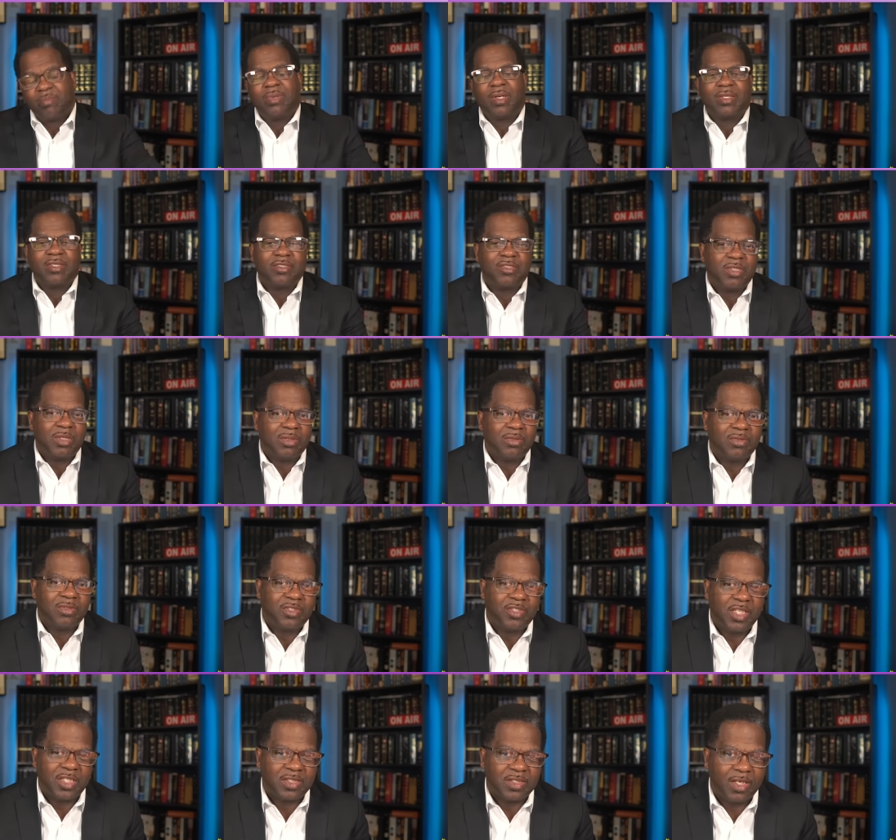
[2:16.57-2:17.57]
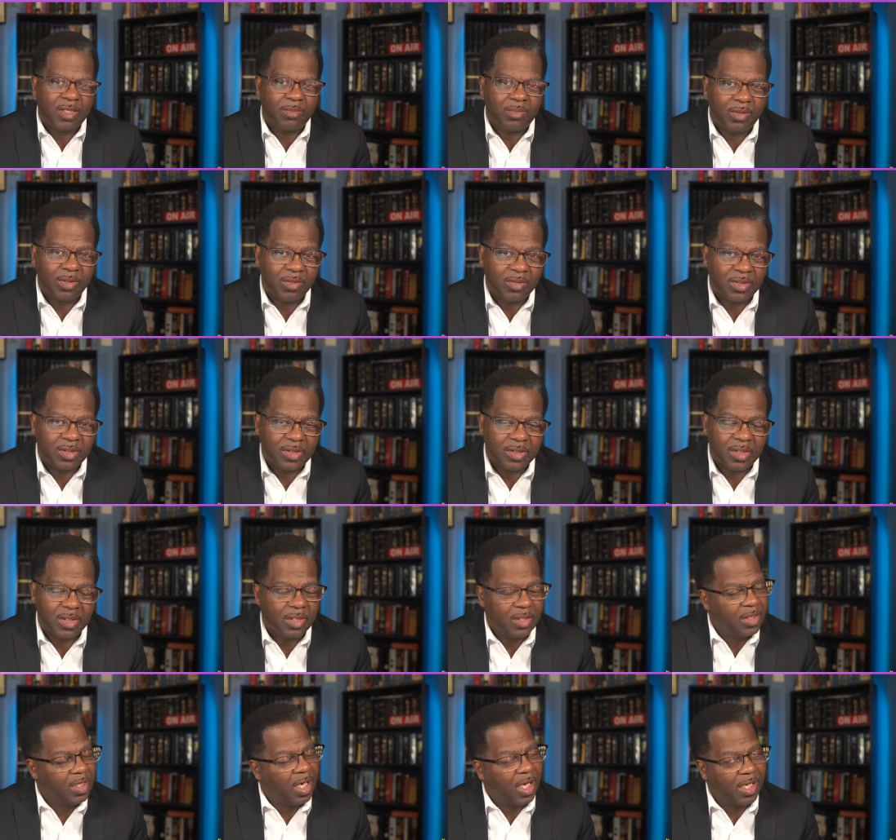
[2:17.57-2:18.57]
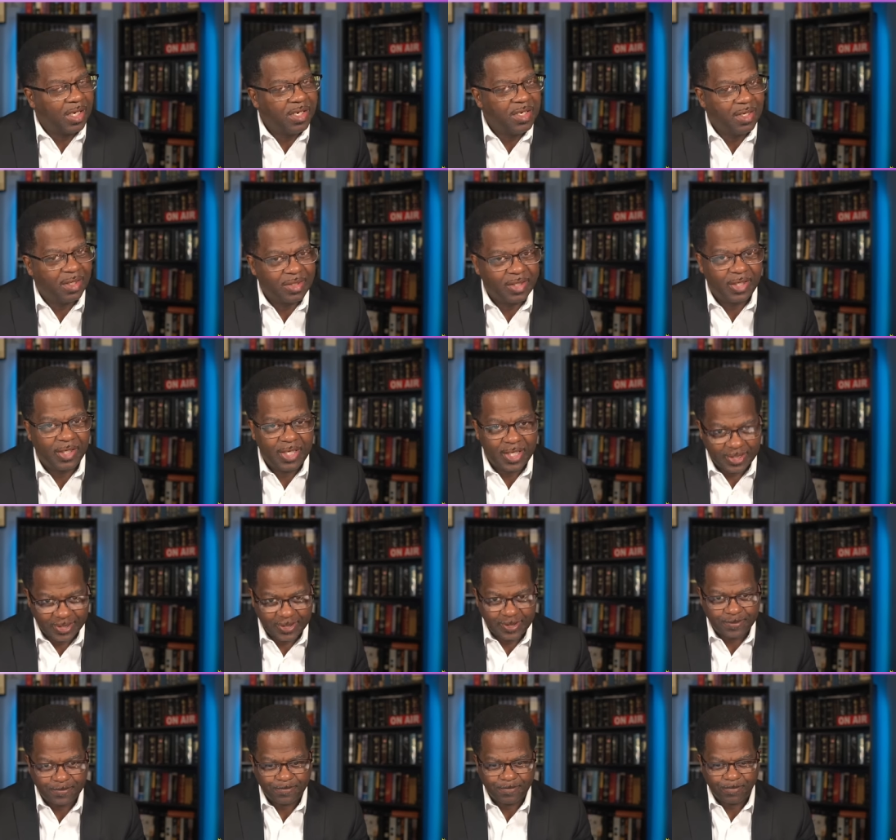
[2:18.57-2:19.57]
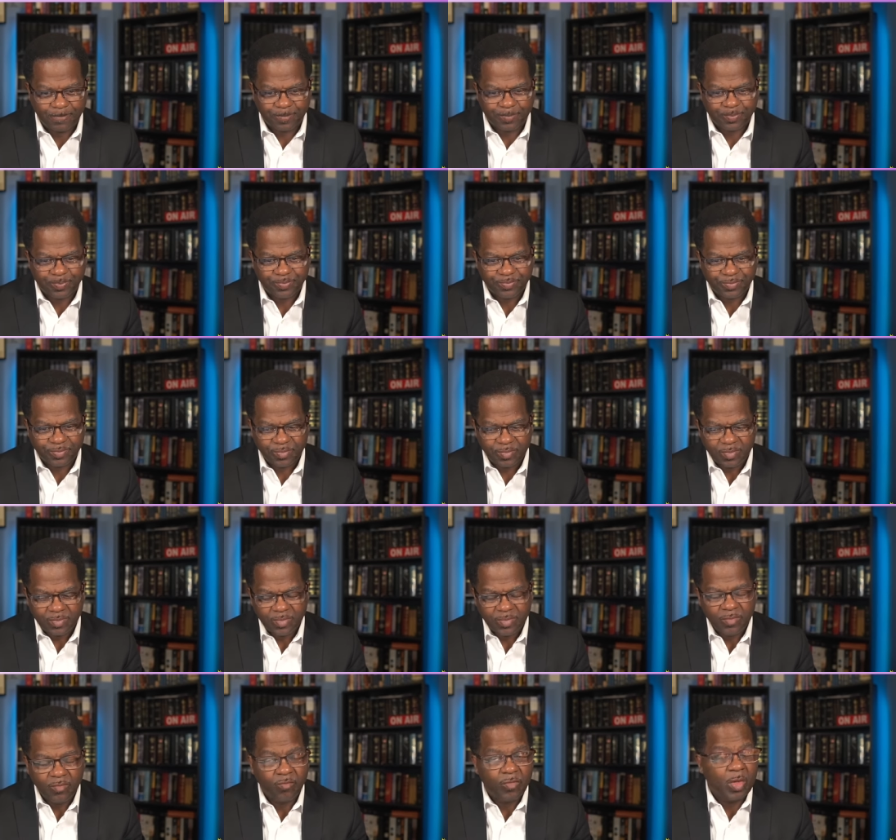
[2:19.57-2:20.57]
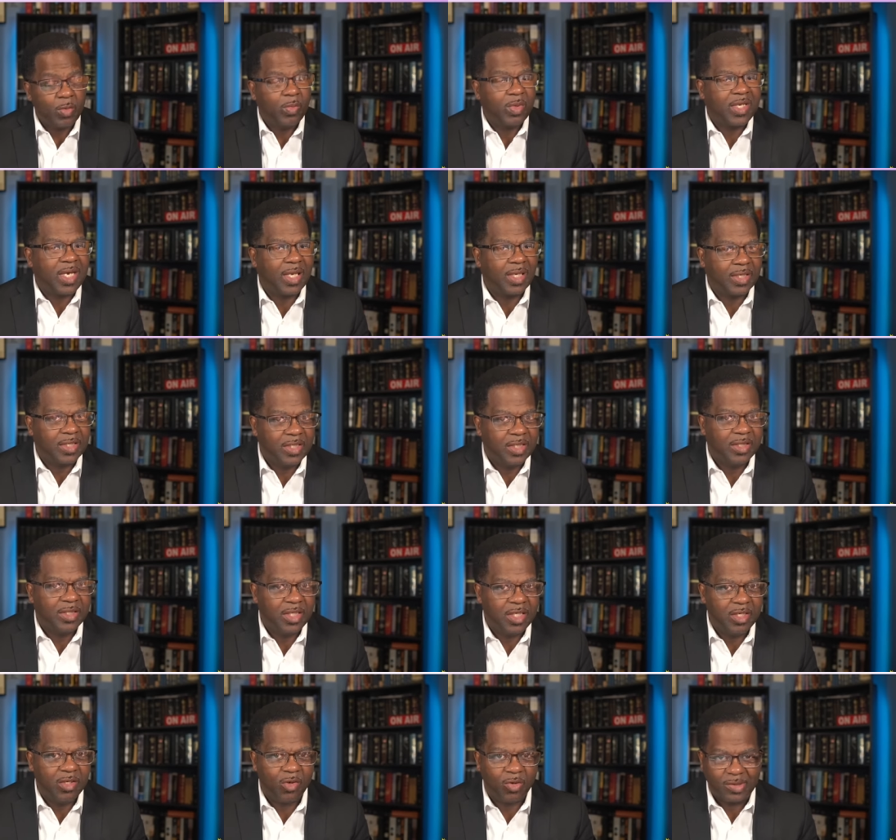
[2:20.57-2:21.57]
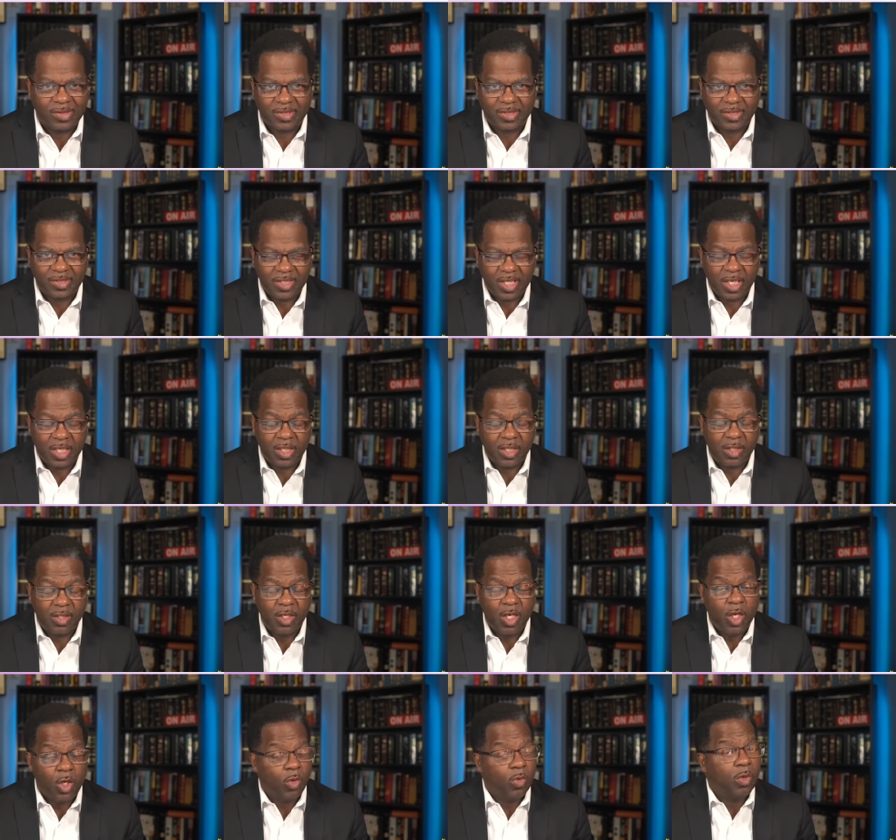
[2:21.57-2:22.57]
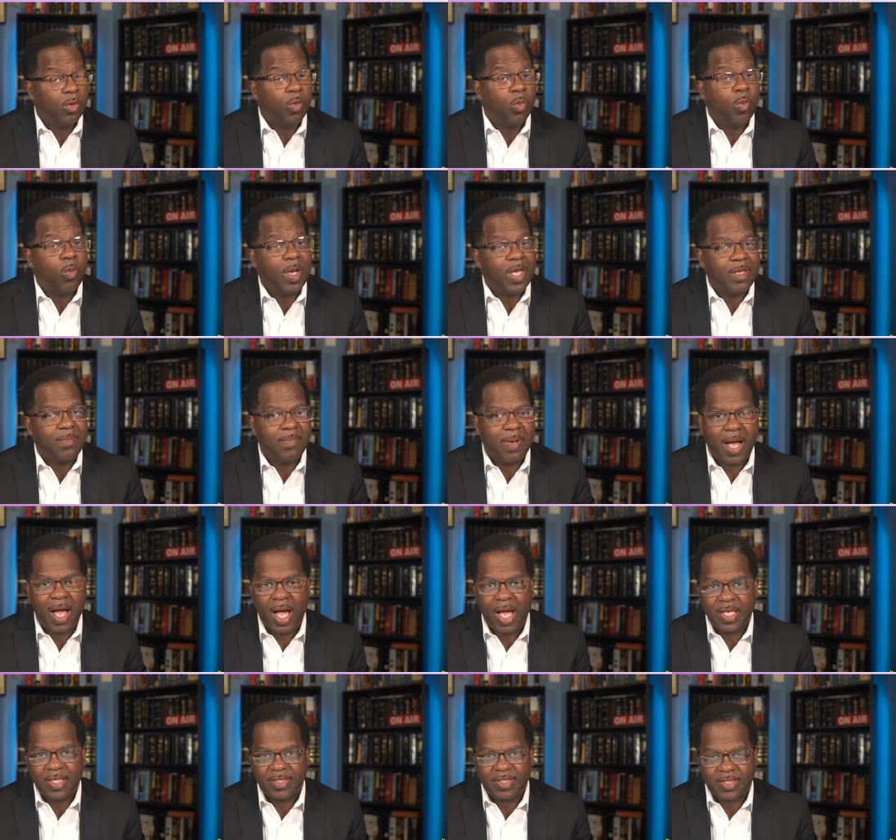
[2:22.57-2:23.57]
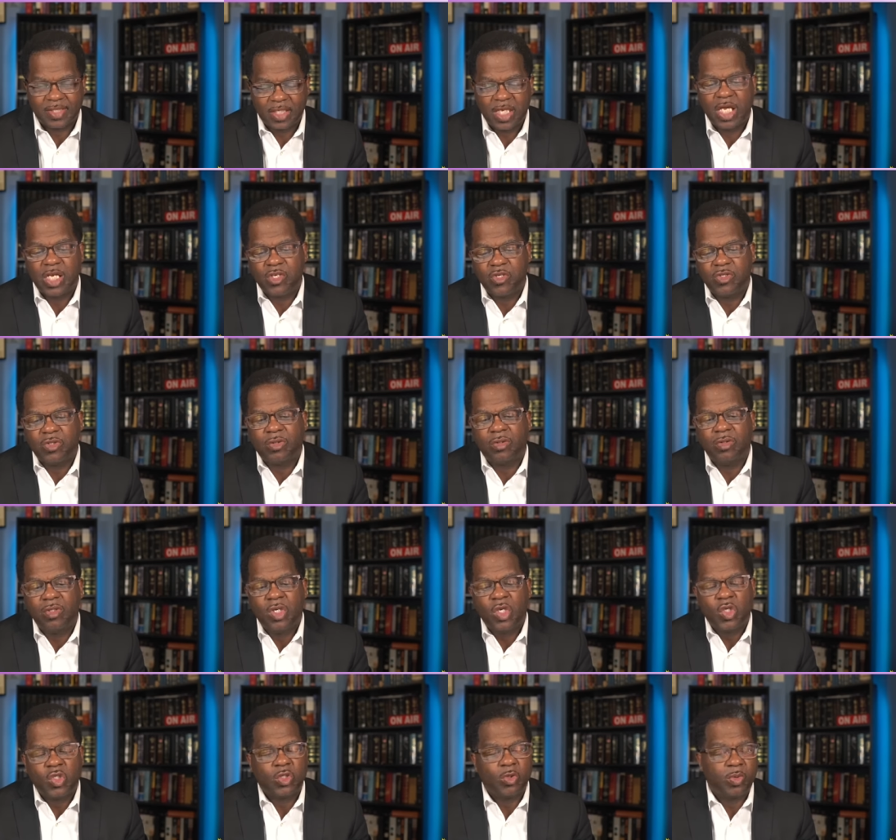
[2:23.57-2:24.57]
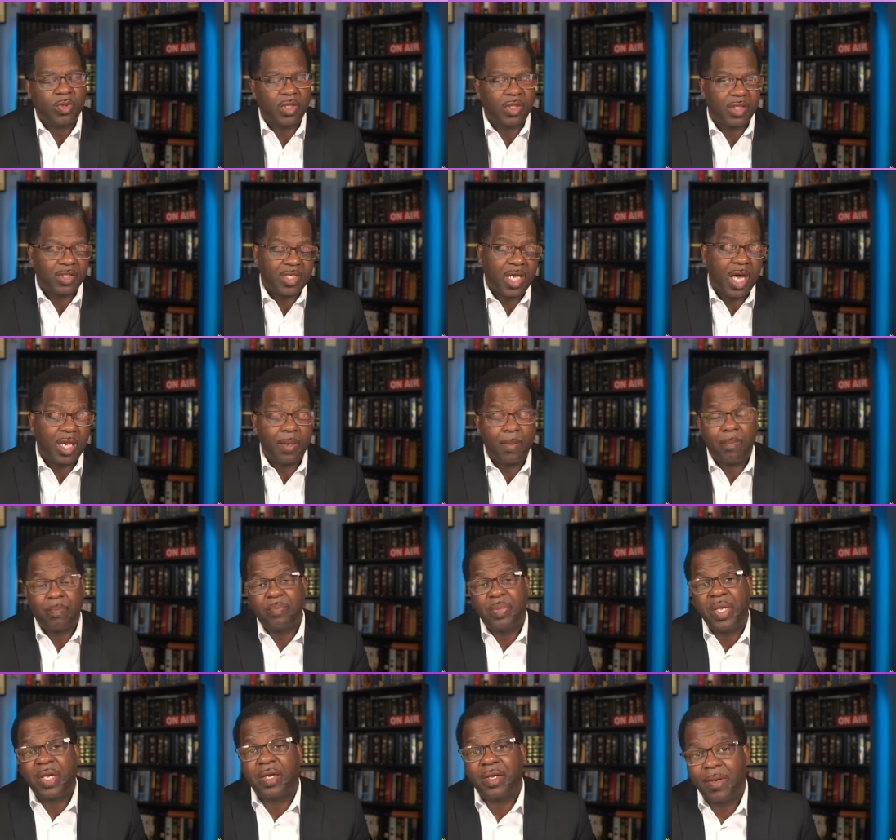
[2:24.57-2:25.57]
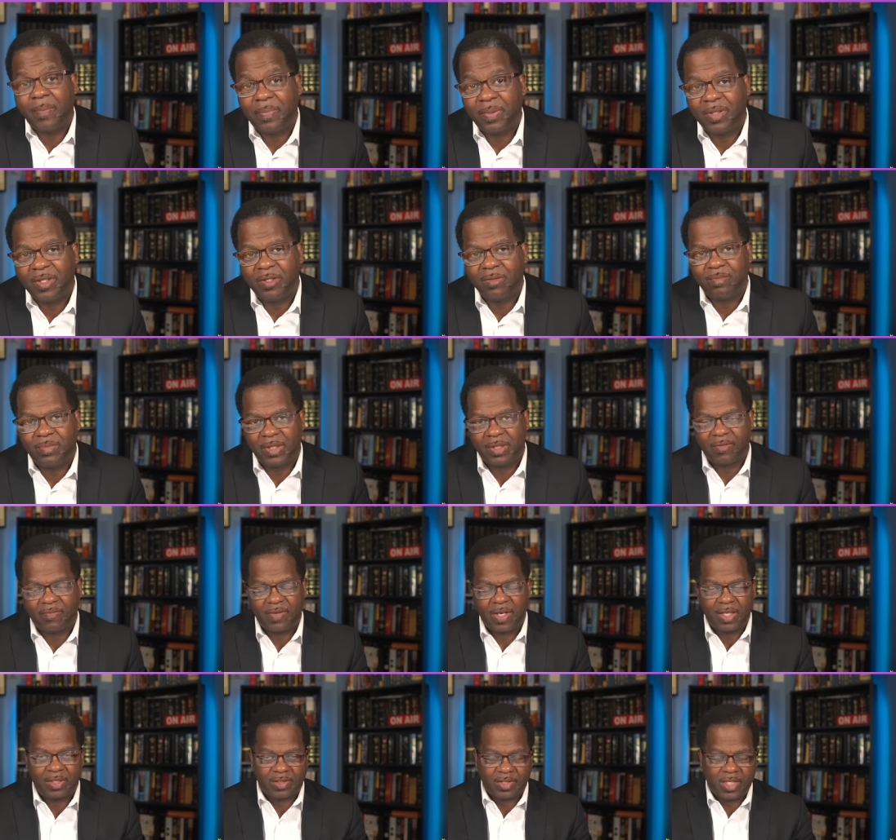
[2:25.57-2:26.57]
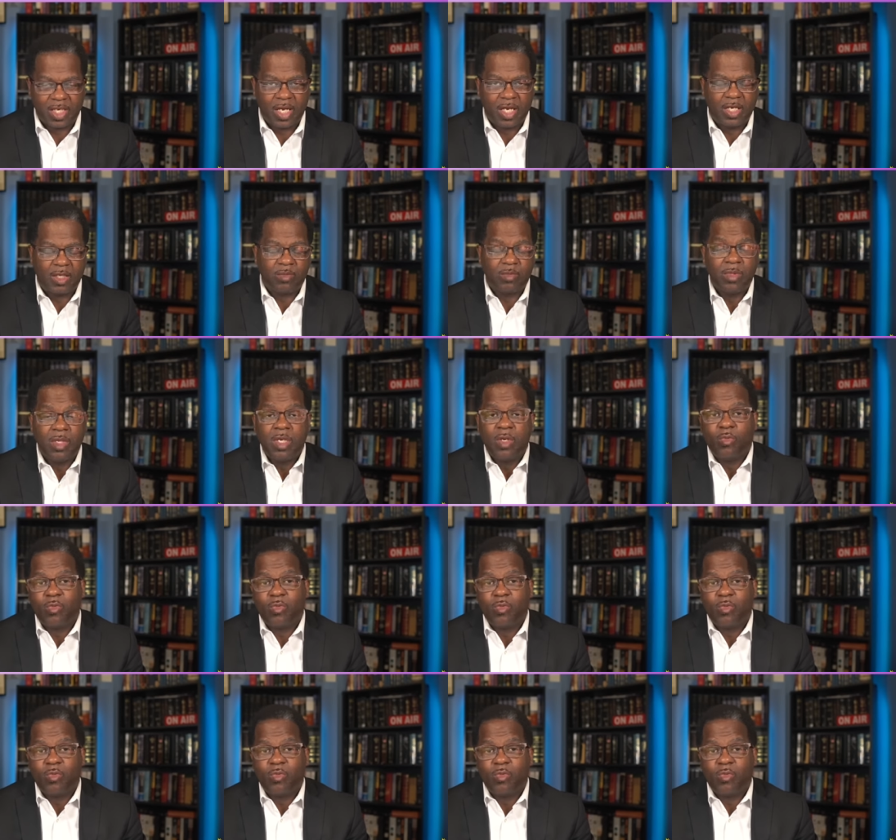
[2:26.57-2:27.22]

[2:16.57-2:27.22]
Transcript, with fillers: Brother Jones just uploaded another lesson. We got a good one here on today. We're way behind schedule, so we're going to kind of pick up a little bit of our time.